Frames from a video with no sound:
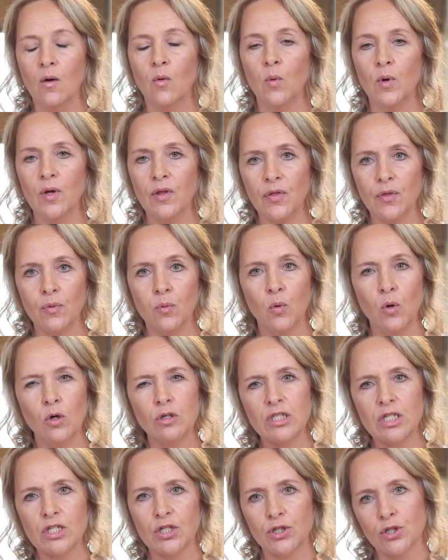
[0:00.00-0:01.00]
With
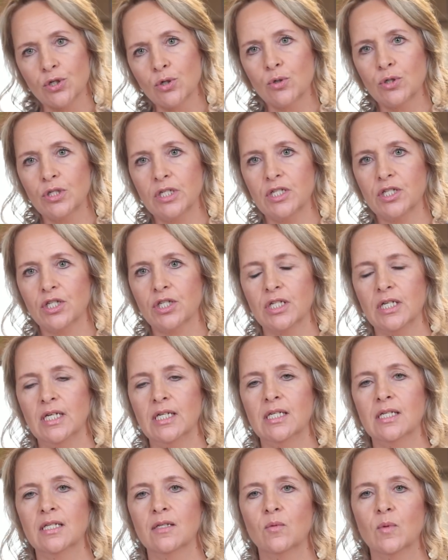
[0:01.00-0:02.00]
water shortage
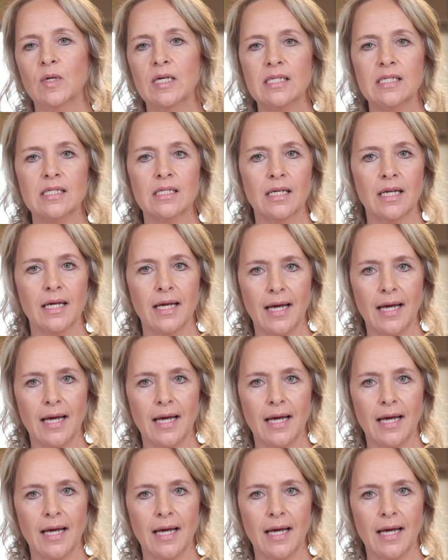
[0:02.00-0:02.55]
in the Western